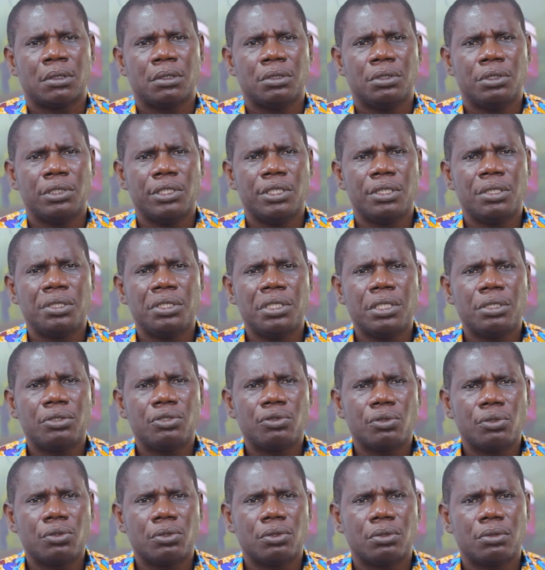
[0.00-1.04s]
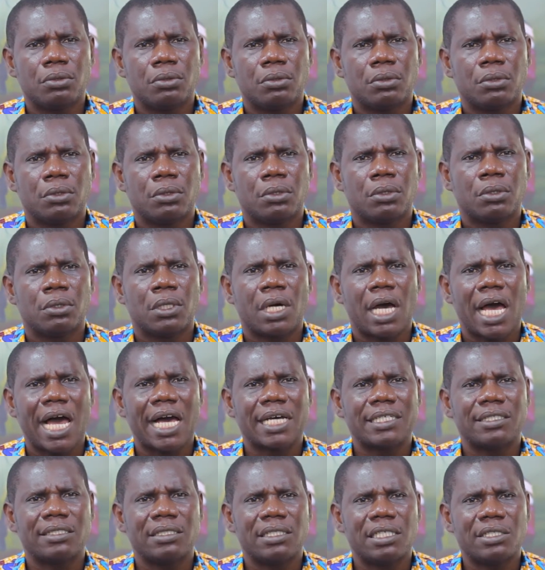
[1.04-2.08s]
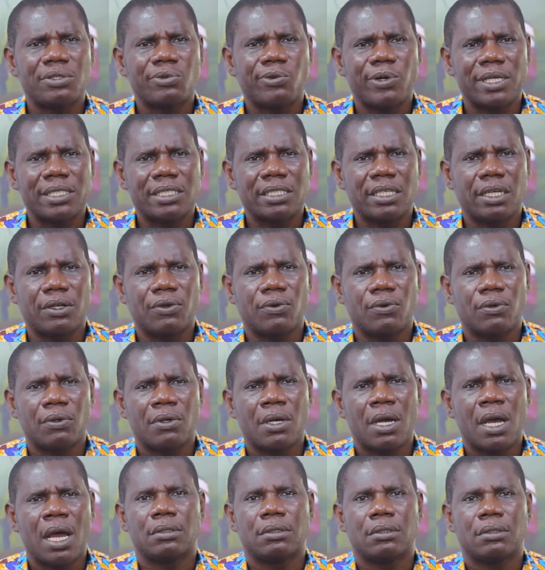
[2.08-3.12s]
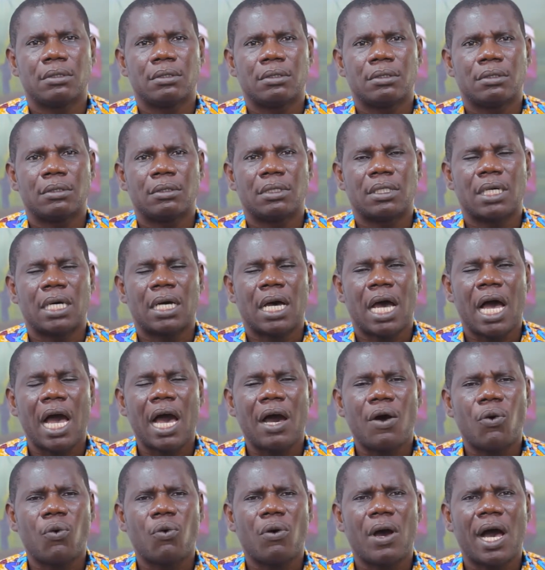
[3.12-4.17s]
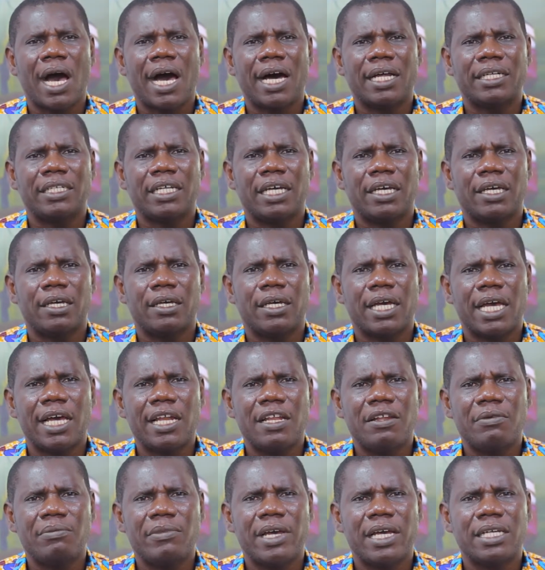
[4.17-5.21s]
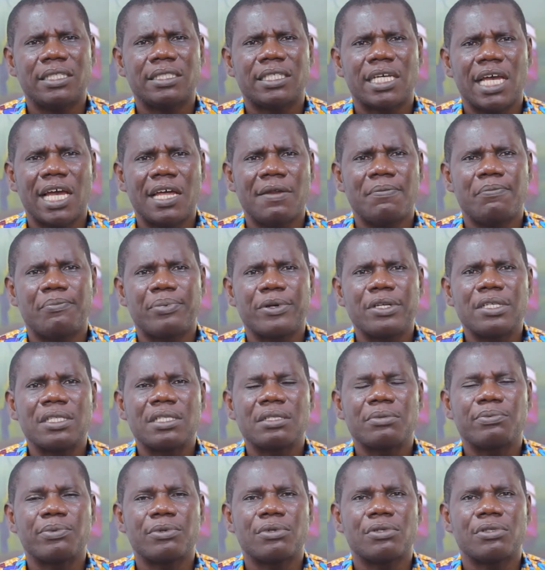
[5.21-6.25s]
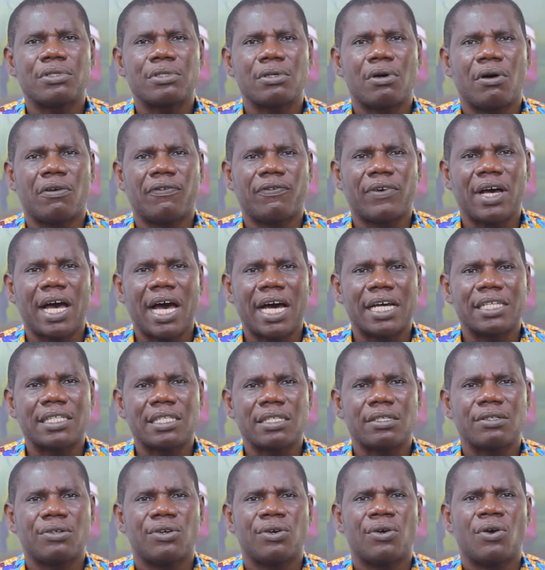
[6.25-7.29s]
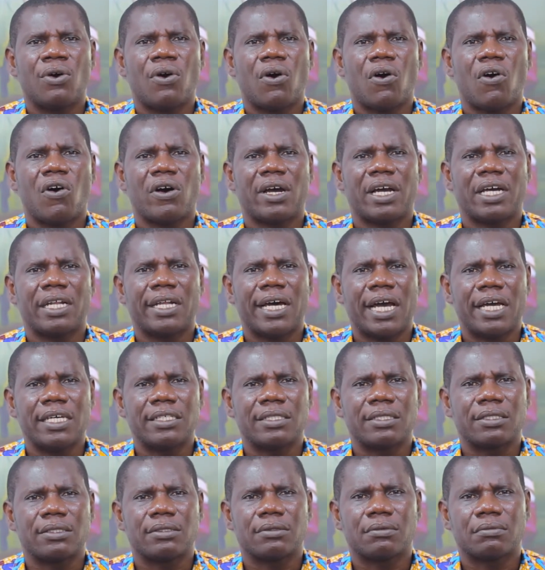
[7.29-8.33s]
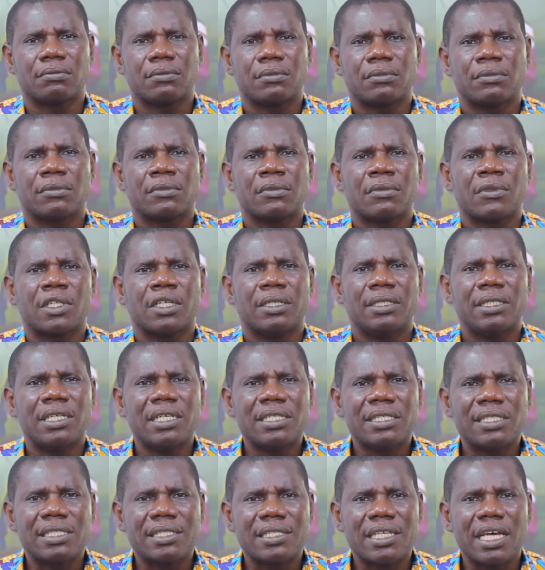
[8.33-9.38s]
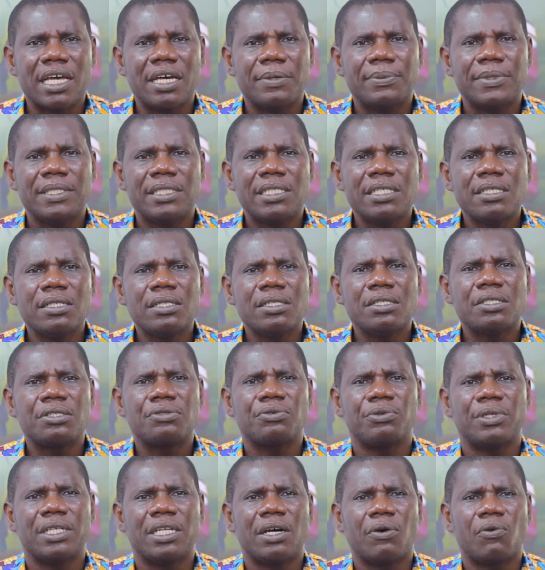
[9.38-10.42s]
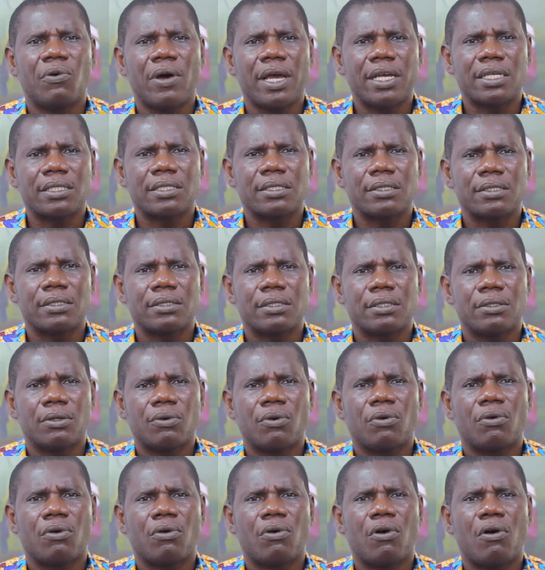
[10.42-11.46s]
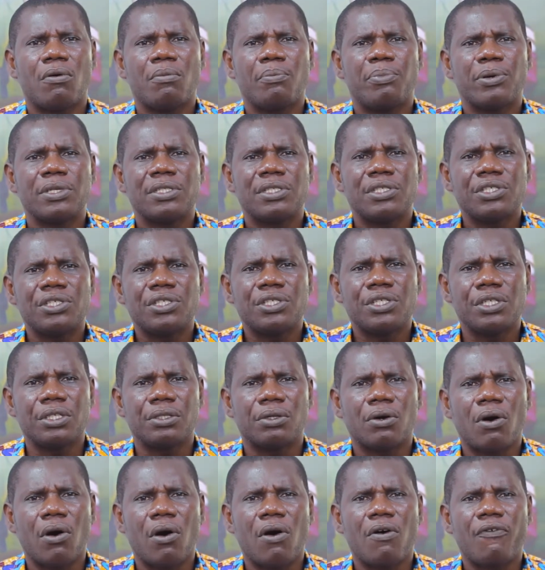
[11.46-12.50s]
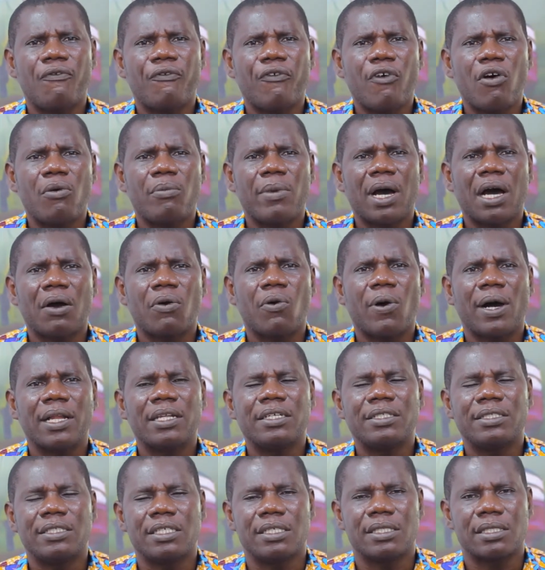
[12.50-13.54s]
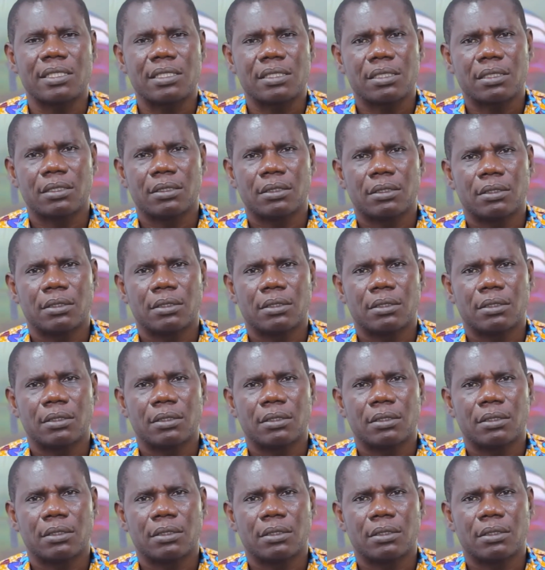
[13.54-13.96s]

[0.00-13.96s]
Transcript: you need to ask this question. How are the elements and principles of art organized? This step deals with the work's composition or formal qualities.